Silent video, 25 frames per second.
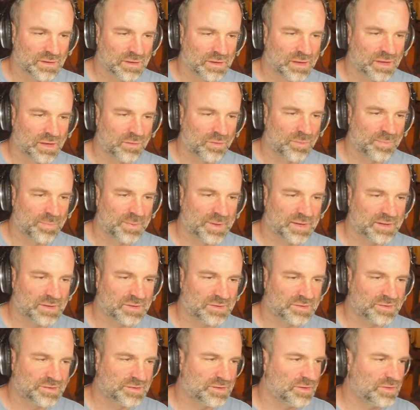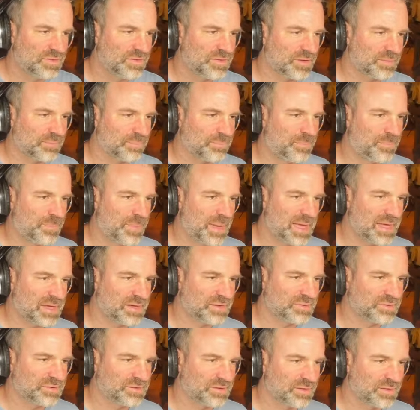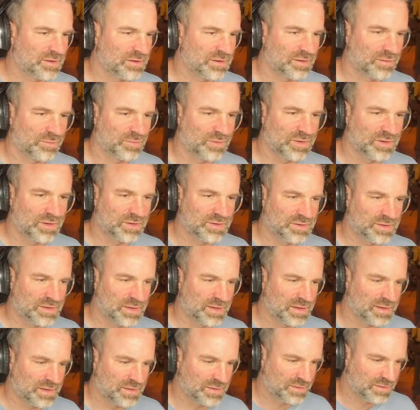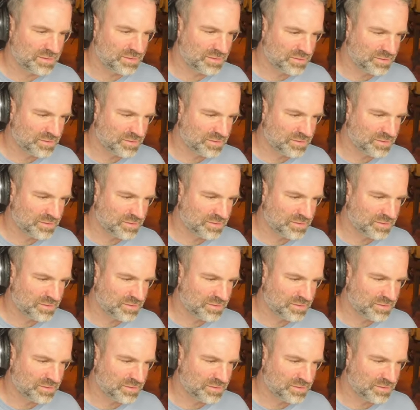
I'm a bit concerned that bass, I'm going to change,